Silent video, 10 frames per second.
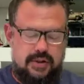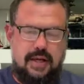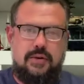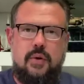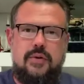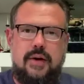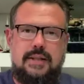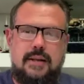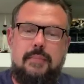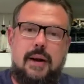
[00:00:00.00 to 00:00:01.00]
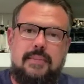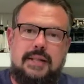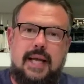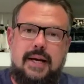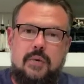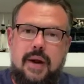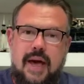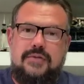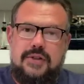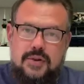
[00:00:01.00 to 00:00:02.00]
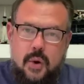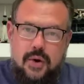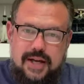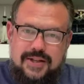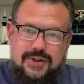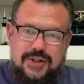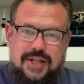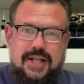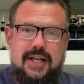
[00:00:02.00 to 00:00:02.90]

And I told her, I said, the problem is I don't have storage.